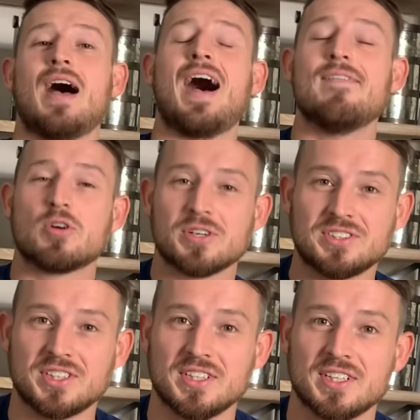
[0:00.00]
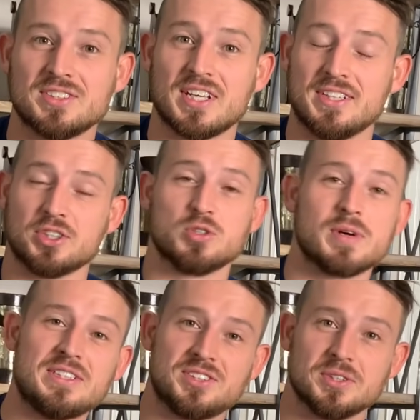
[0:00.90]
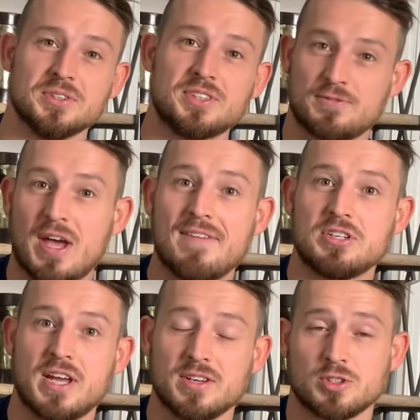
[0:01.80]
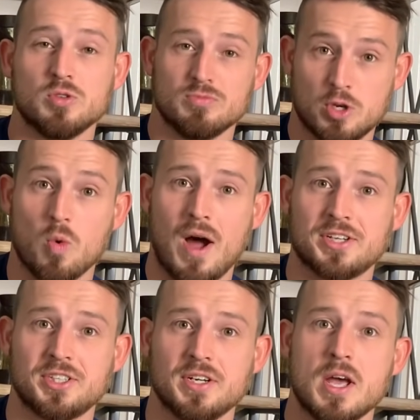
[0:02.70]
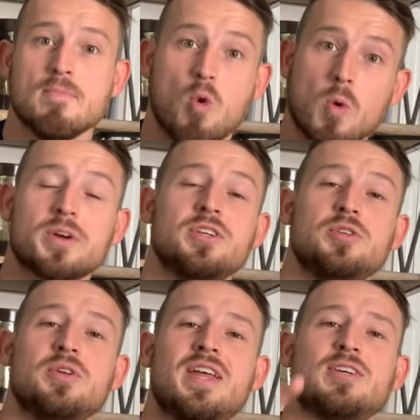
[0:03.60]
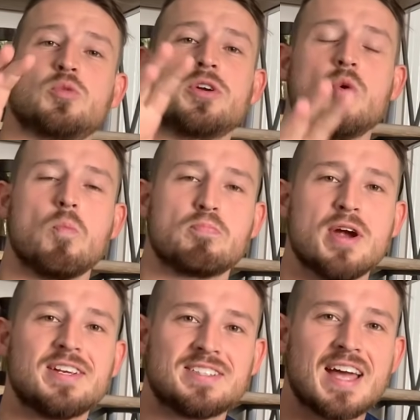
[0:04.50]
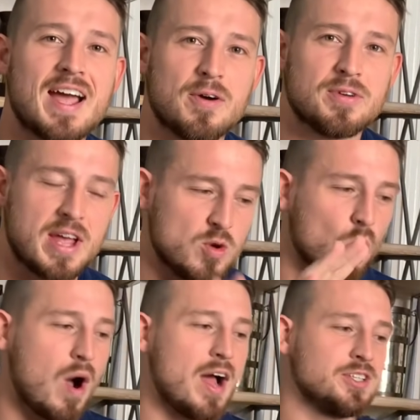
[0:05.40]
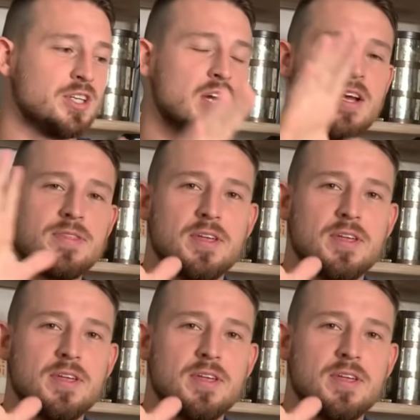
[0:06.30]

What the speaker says: I've already seen this. It's a great series. If you haven't yet, go watch it. But what we're going to do today is we're going to break down and watch the